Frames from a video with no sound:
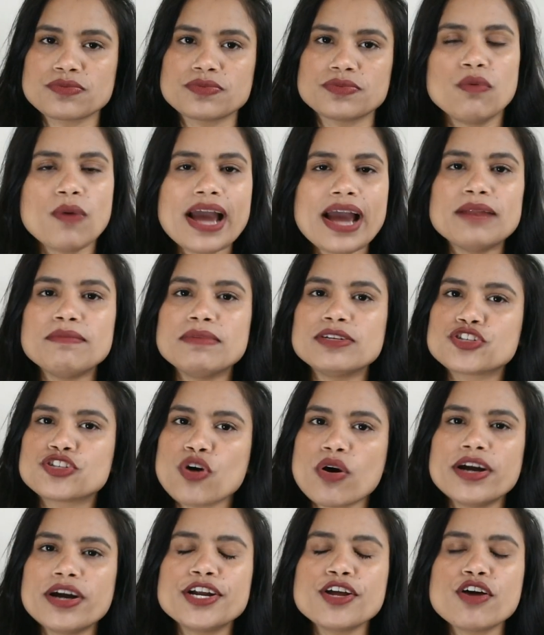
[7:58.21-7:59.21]
While
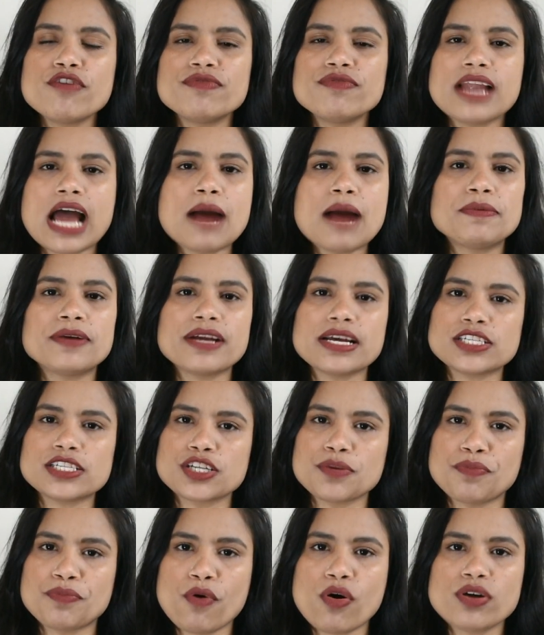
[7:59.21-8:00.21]
majority of lab test
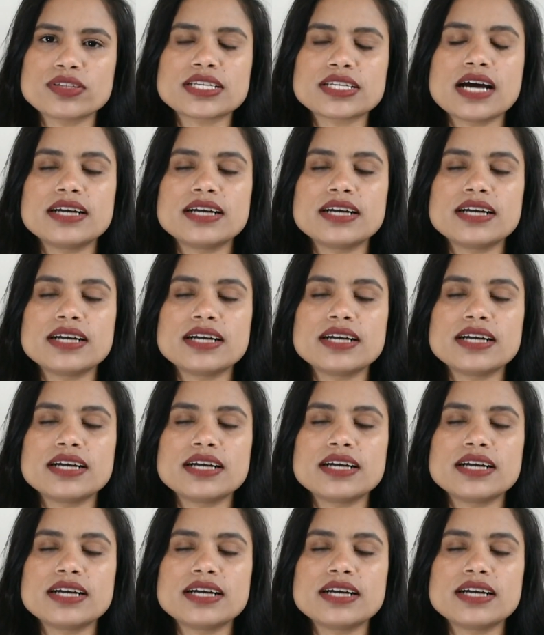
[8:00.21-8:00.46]
reports